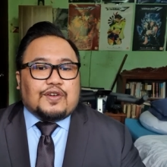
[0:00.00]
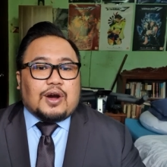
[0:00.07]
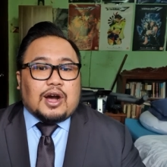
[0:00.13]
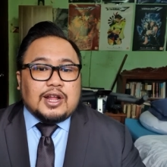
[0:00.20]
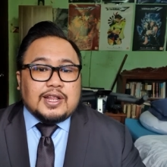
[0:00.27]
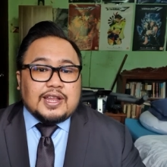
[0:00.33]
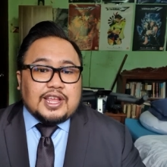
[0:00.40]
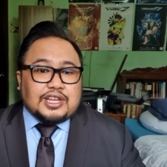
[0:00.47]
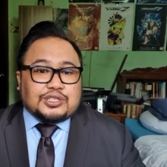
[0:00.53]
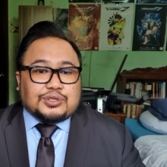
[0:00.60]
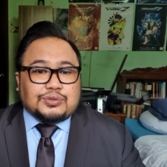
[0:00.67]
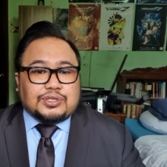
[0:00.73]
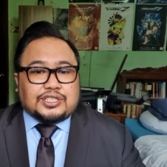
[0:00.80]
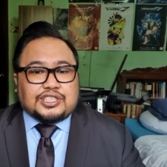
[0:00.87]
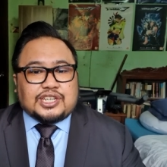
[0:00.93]

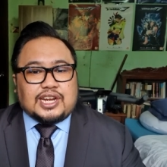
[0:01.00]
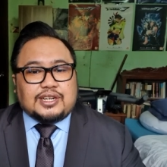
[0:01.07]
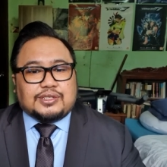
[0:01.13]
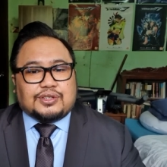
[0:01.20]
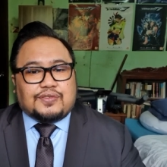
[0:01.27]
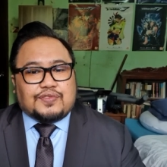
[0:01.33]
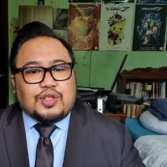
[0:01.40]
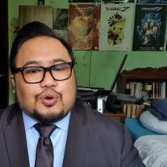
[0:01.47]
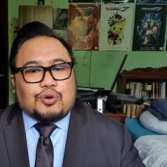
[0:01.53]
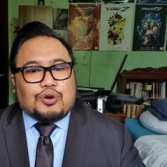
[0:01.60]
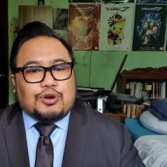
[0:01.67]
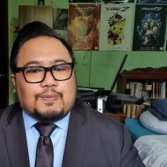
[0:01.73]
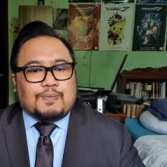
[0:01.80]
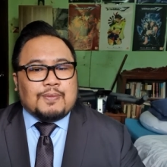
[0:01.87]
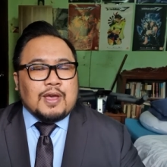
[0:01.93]
unissued shares of the
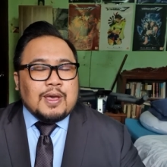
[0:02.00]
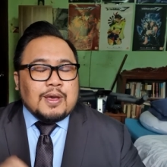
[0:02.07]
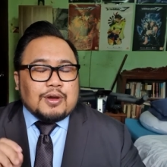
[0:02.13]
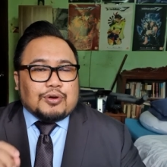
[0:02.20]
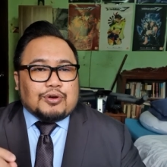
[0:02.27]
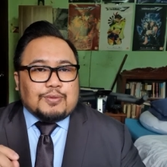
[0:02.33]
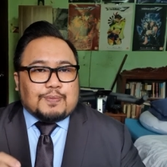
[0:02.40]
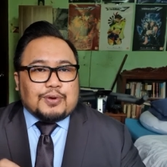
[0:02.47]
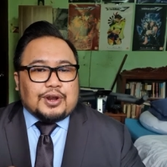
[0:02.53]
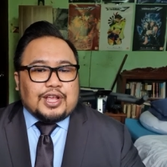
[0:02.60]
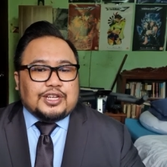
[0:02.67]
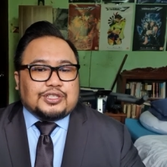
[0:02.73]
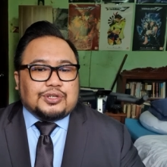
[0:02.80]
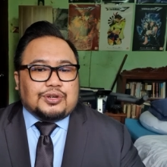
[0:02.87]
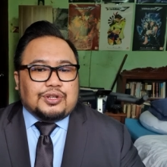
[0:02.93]

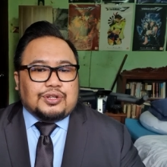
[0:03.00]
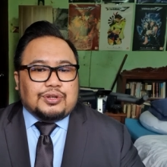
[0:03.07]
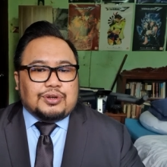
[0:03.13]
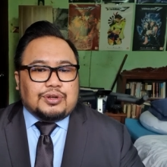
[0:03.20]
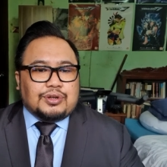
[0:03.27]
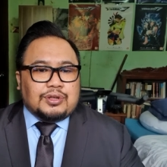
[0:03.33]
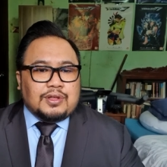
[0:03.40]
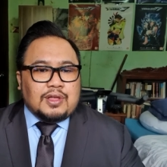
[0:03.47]
corporation, no?